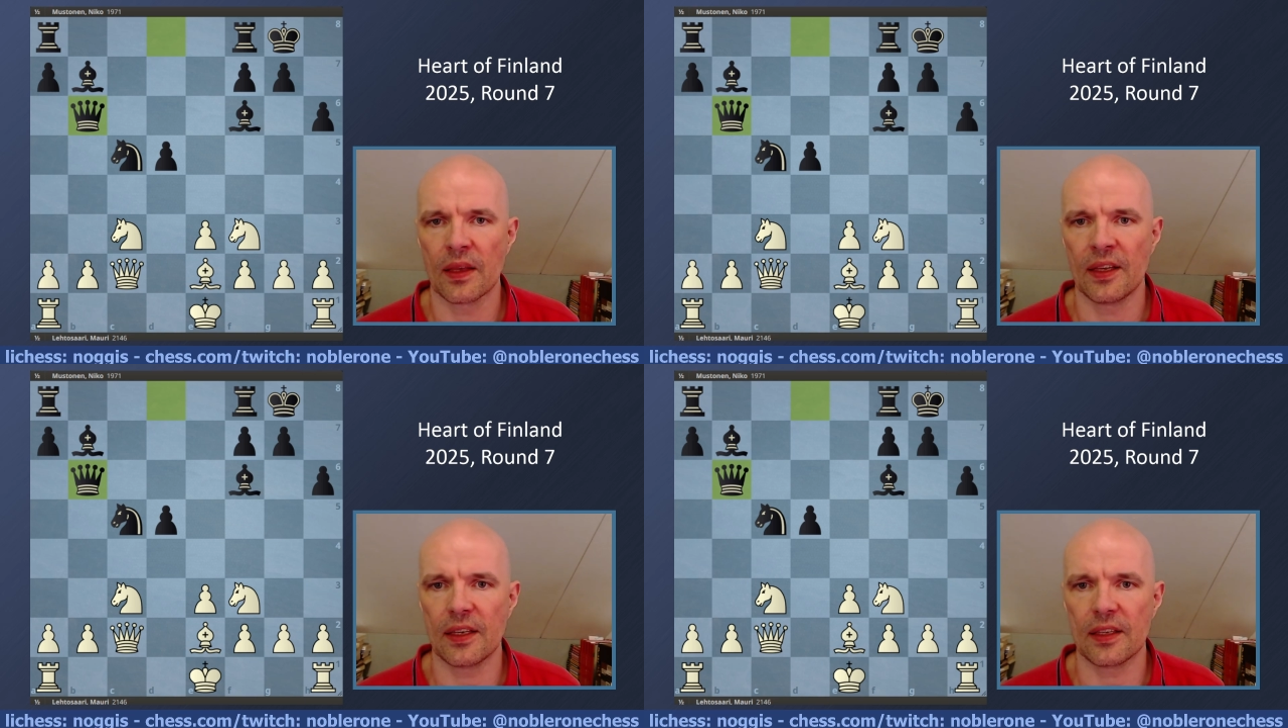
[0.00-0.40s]

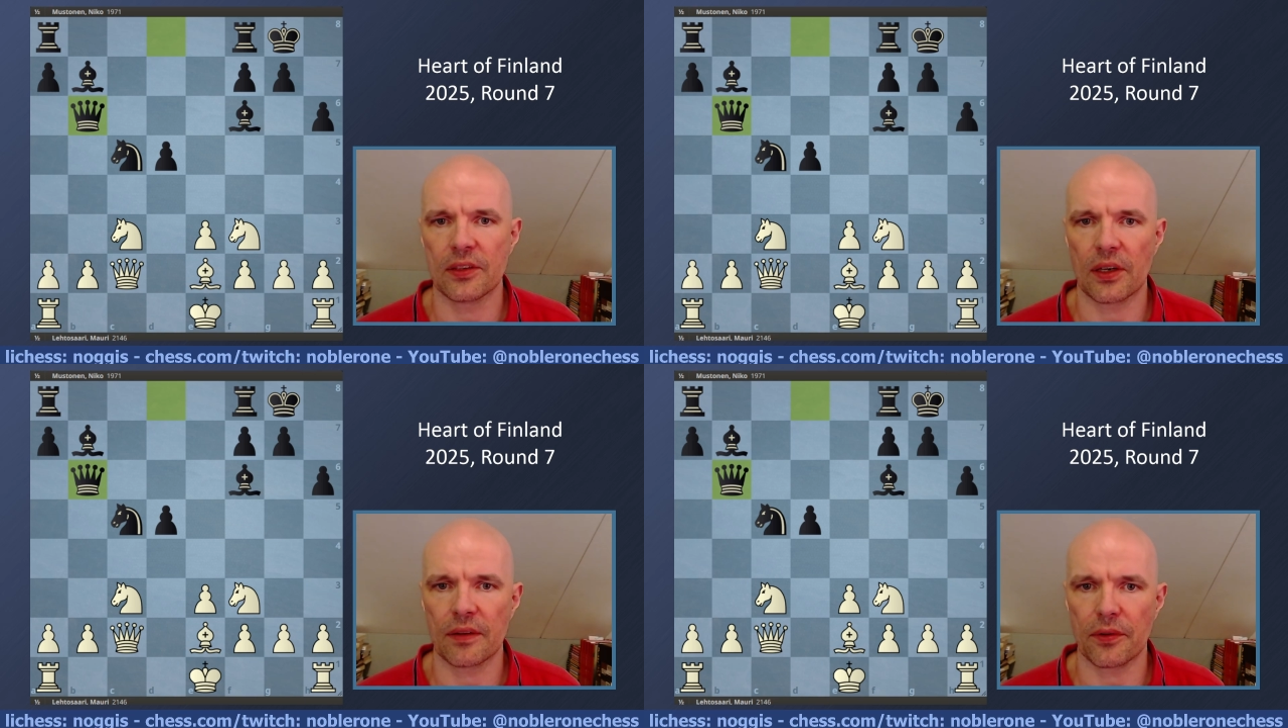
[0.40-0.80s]
it's
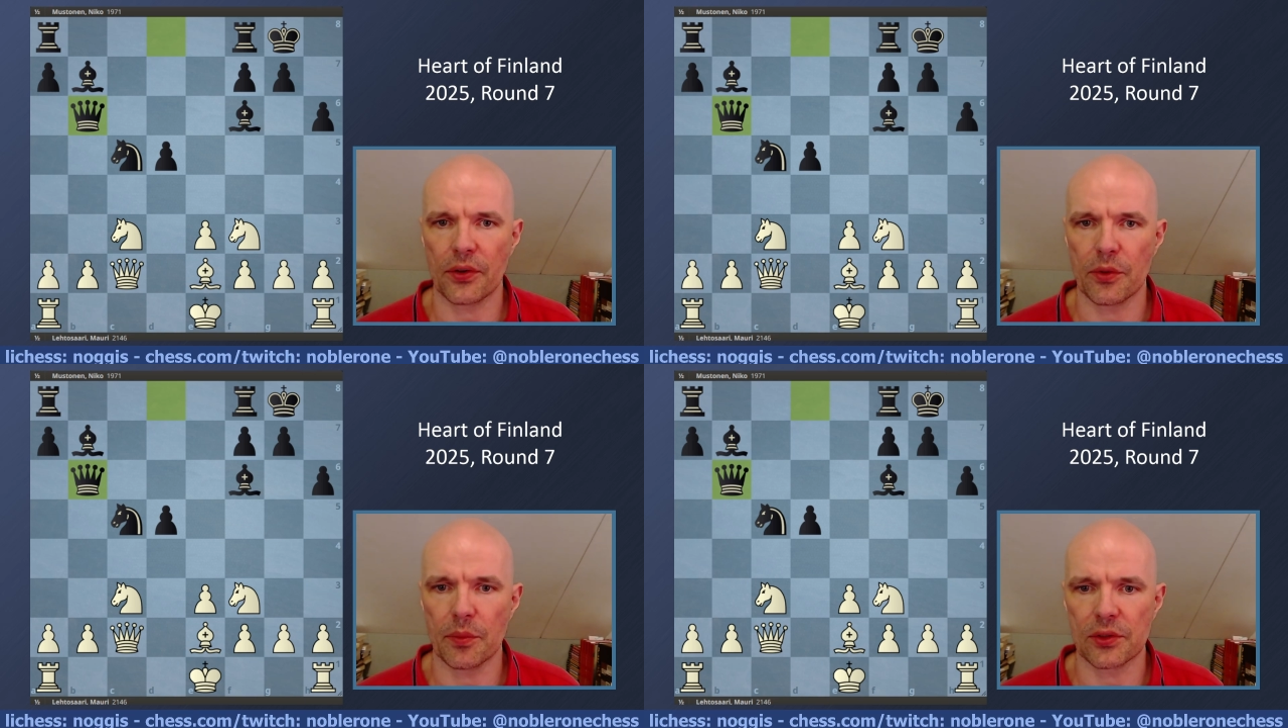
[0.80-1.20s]
hard for
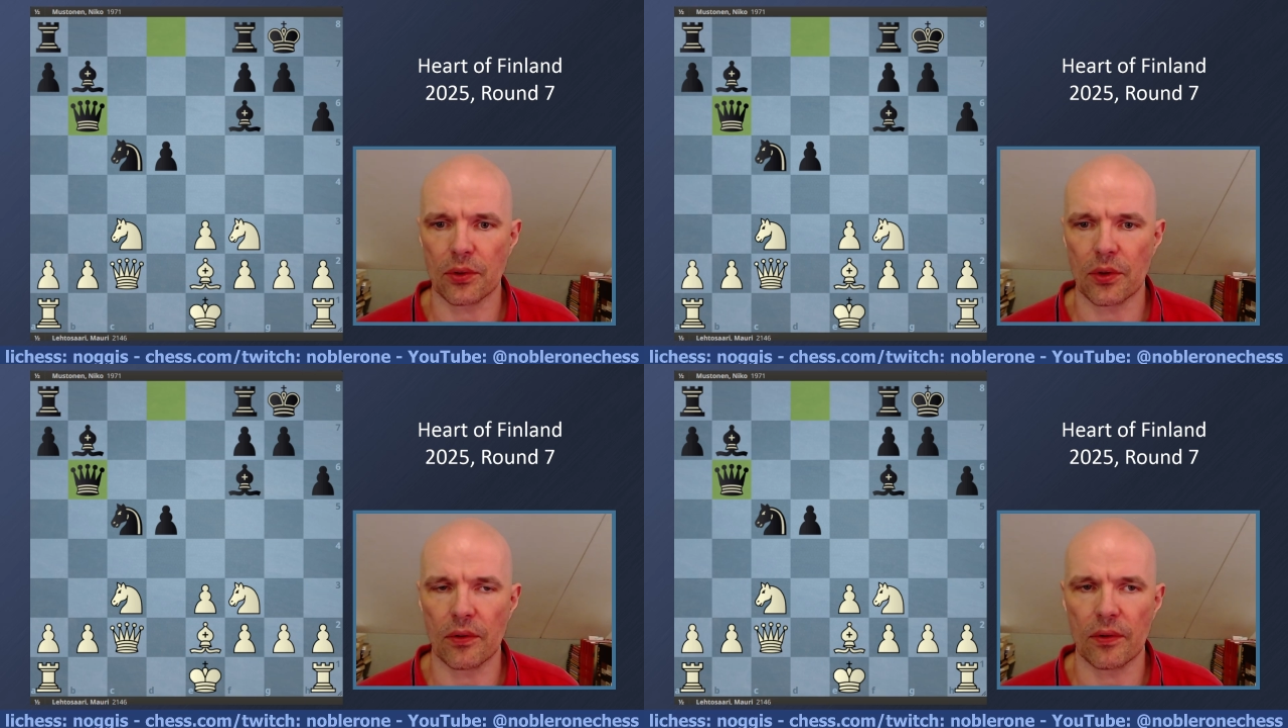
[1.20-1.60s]
humans to
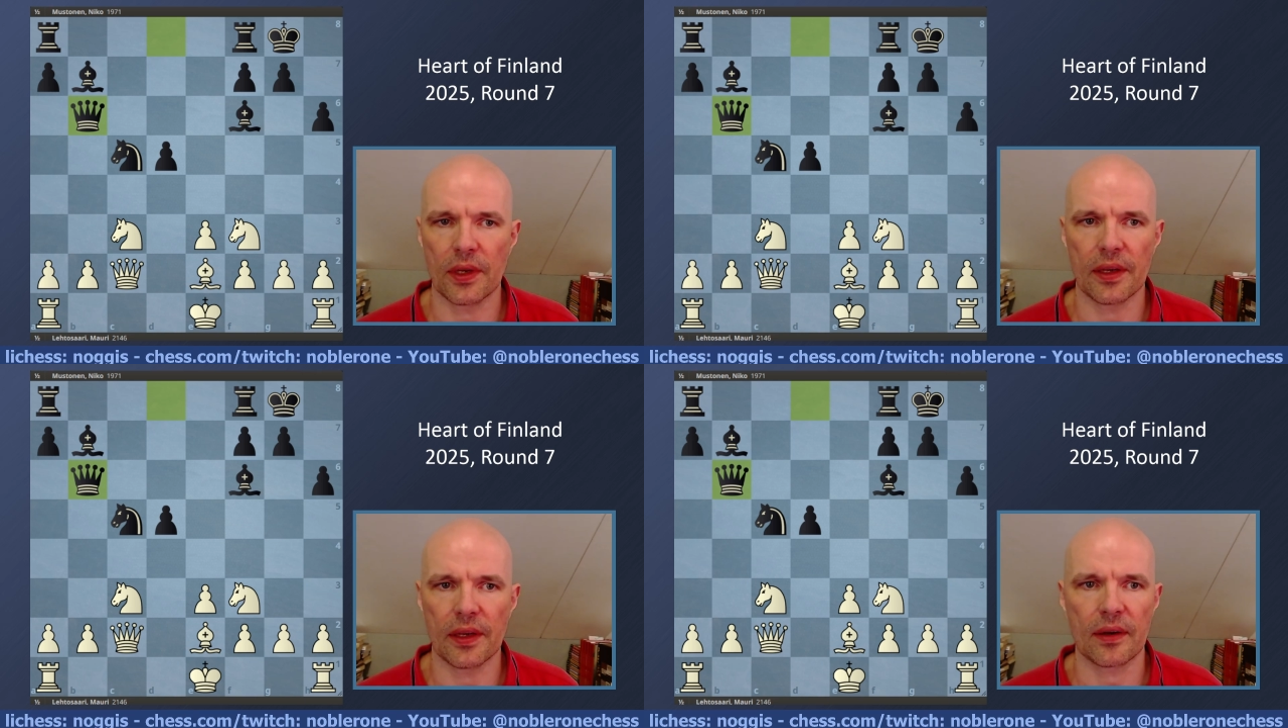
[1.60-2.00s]
go
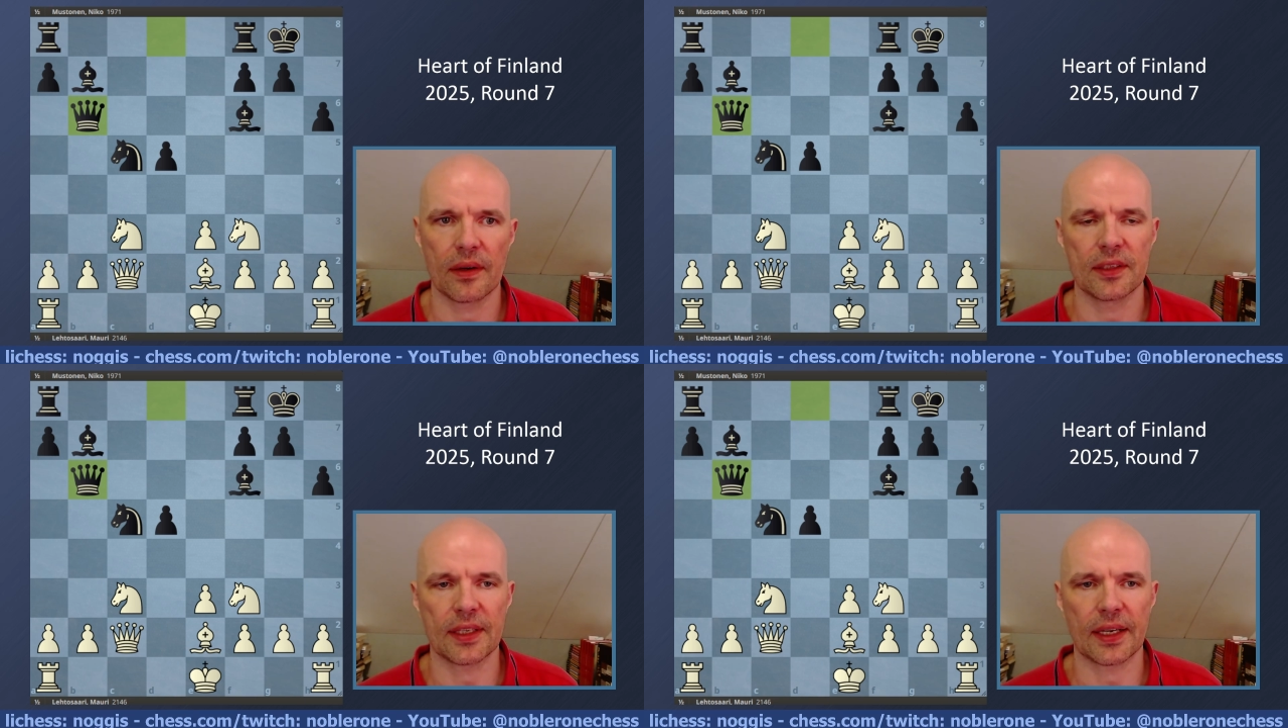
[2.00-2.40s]
here,
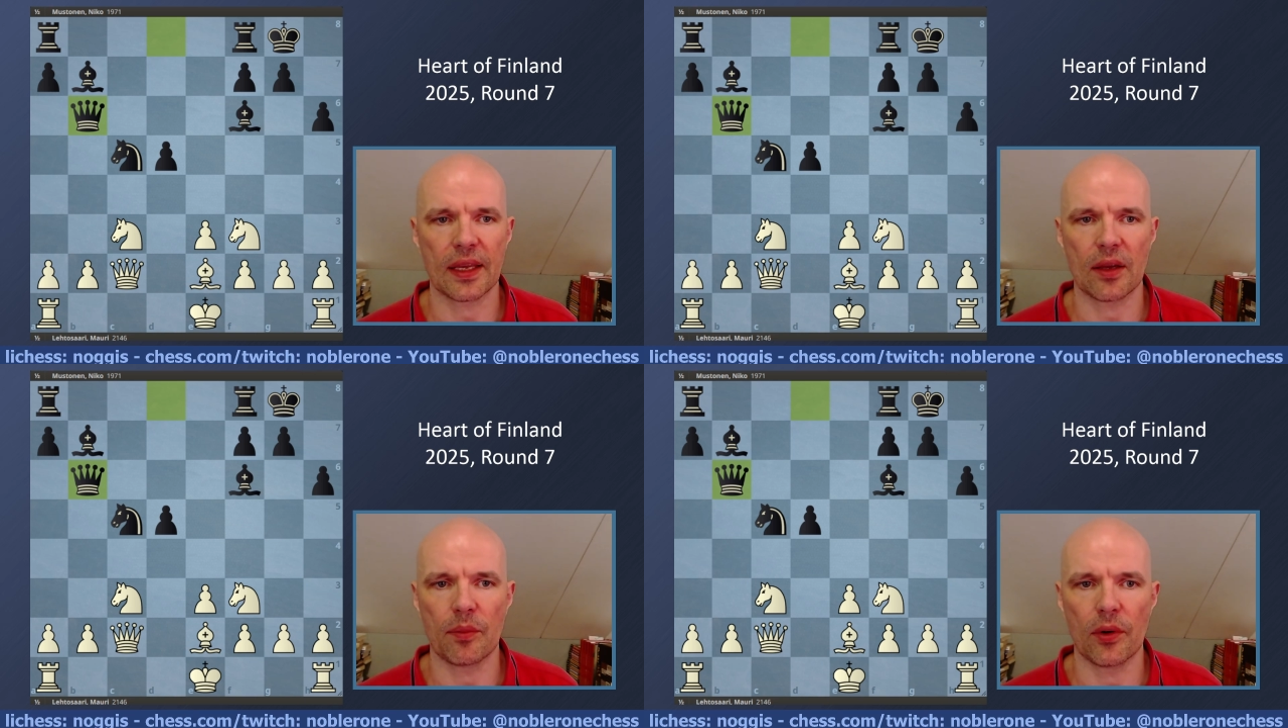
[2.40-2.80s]

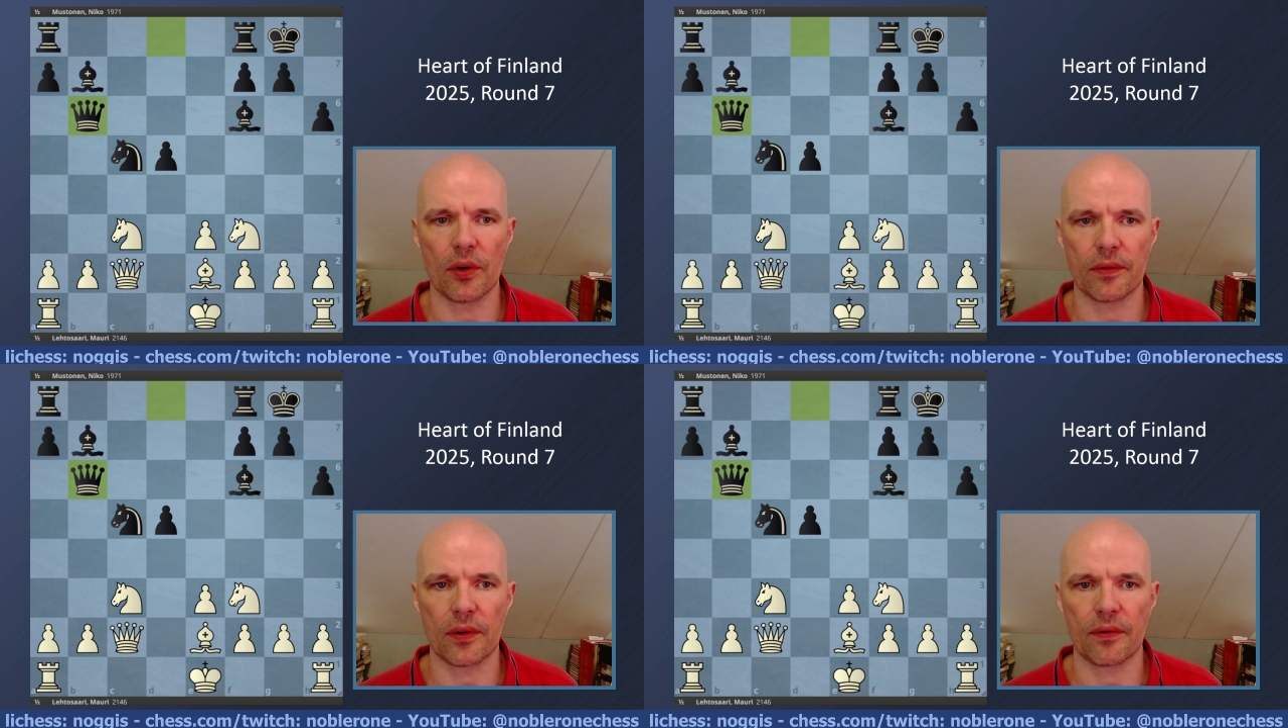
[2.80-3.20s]
sacking a
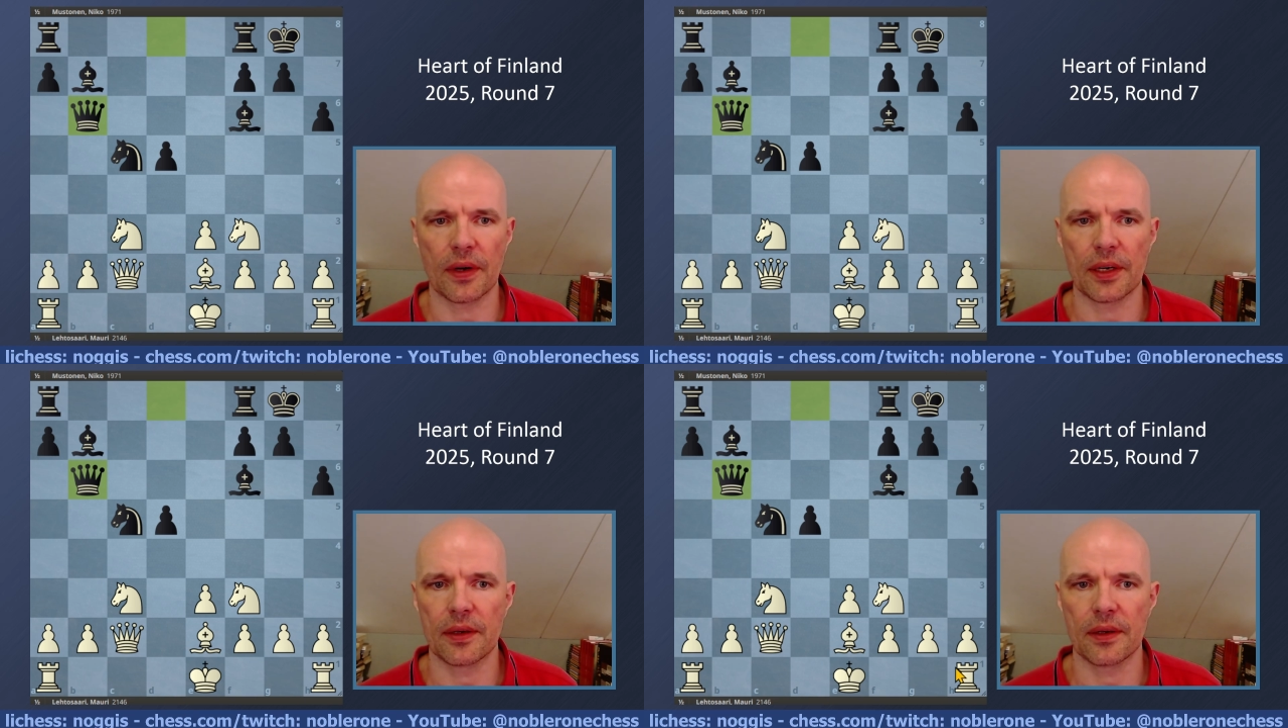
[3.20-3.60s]
pawn for
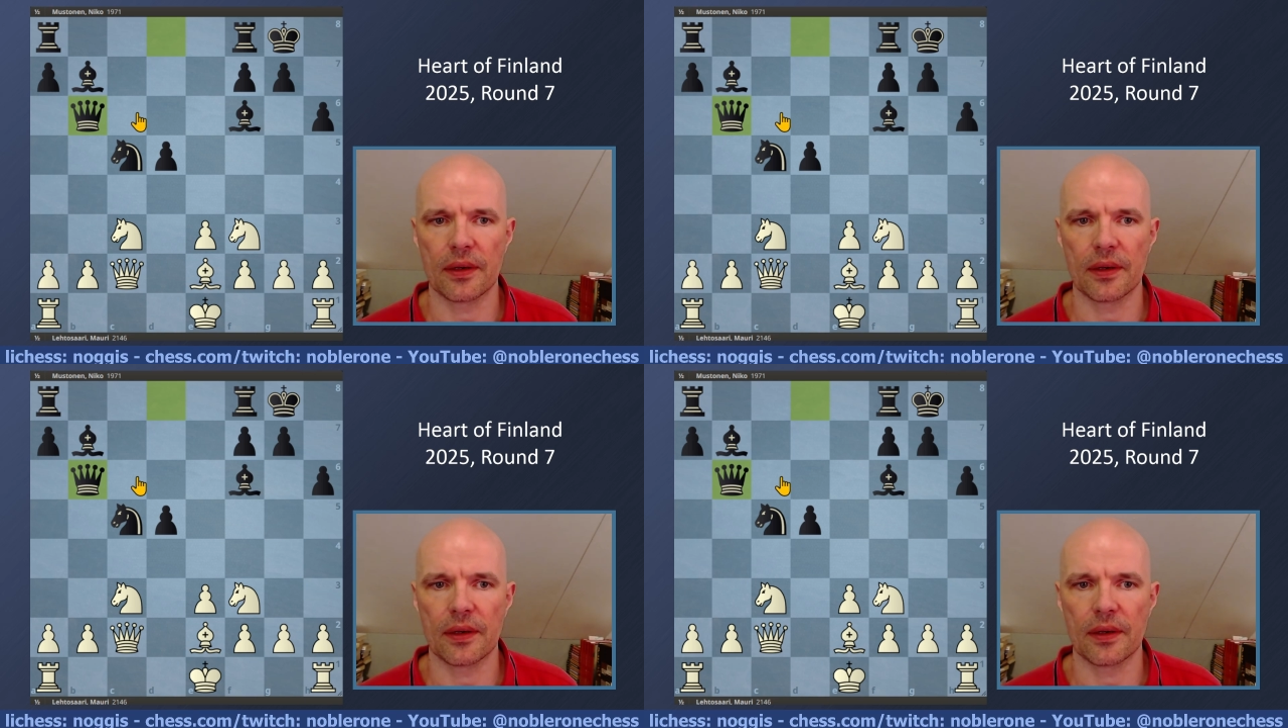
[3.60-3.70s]
fun.